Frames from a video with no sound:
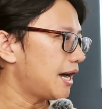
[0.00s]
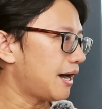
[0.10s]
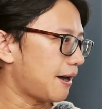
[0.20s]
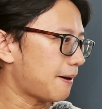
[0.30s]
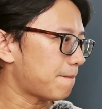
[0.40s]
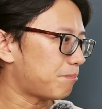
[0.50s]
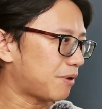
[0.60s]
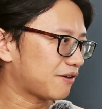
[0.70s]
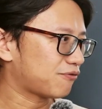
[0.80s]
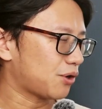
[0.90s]

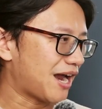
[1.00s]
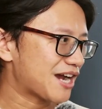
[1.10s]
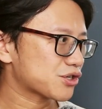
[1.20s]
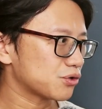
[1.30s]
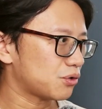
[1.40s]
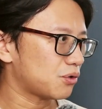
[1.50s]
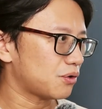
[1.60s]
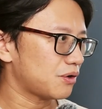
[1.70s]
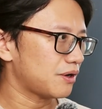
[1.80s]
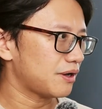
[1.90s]
But for
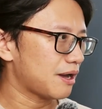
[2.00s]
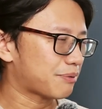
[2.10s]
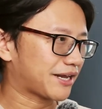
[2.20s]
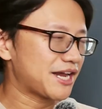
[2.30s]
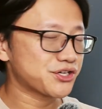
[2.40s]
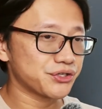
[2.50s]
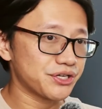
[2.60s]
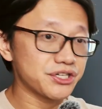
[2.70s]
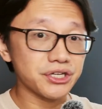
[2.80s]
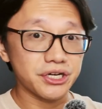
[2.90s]
actual
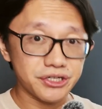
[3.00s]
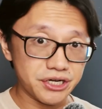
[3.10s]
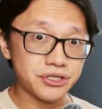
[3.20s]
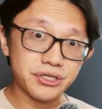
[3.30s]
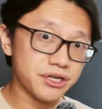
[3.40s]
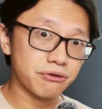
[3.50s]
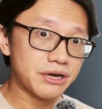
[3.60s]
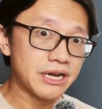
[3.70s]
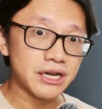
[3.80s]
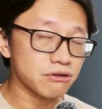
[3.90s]
application
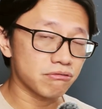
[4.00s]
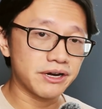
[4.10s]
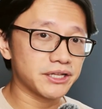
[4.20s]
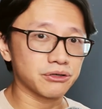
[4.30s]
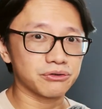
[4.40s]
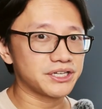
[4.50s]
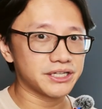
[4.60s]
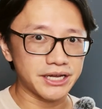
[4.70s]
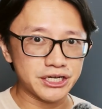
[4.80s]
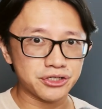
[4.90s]
engineering, you really don't need
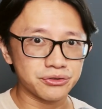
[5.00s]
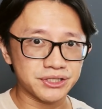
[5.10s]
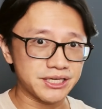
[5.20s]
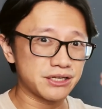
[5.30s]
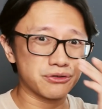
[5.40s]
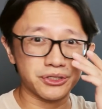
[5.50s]
a H2C to